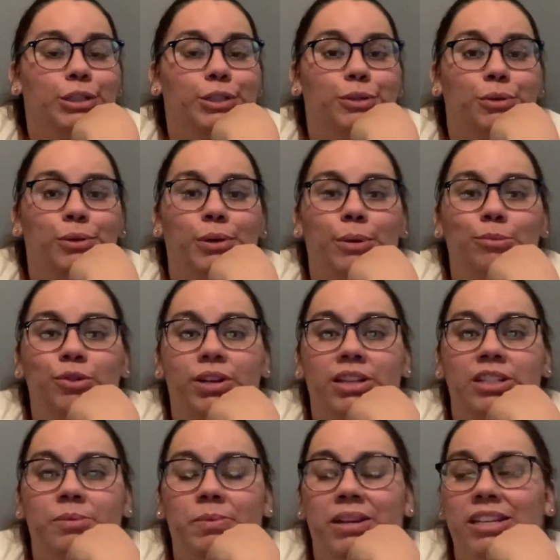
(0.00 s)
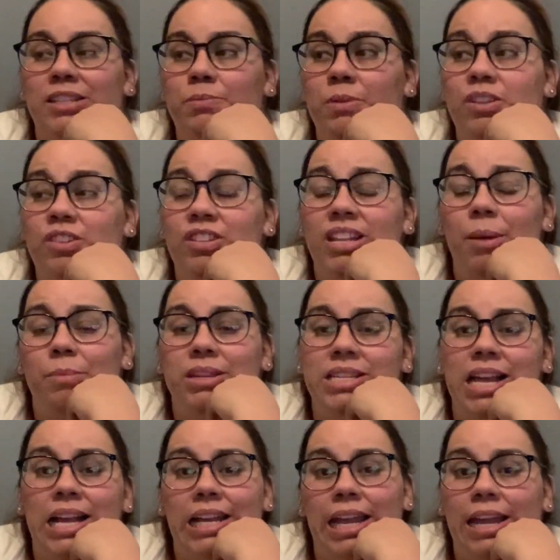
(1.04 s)
So I'm trying to spend as much time as
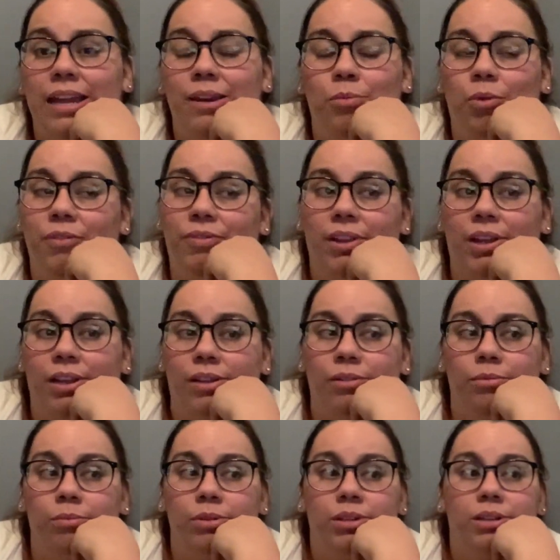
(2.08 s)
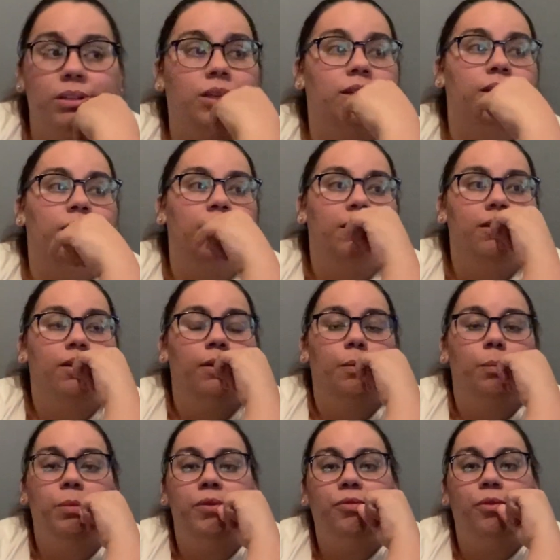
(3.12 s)
I can with them
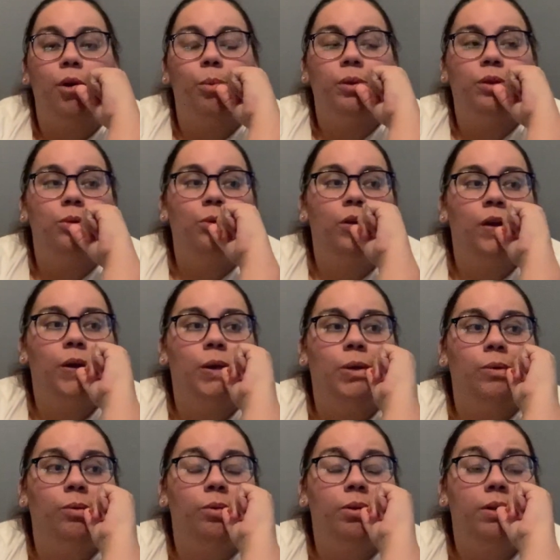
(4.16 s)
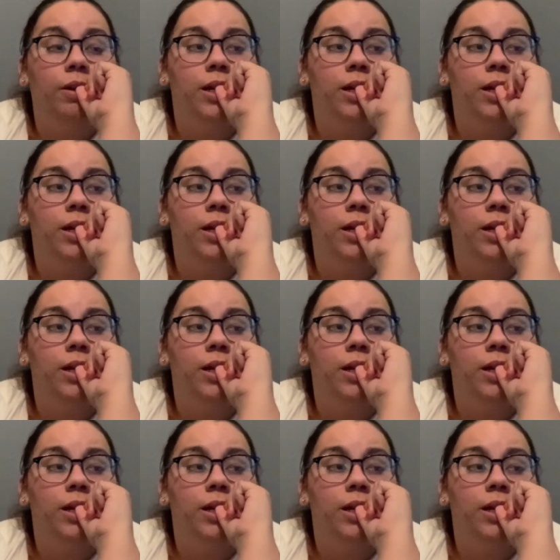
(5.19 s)
before we do go.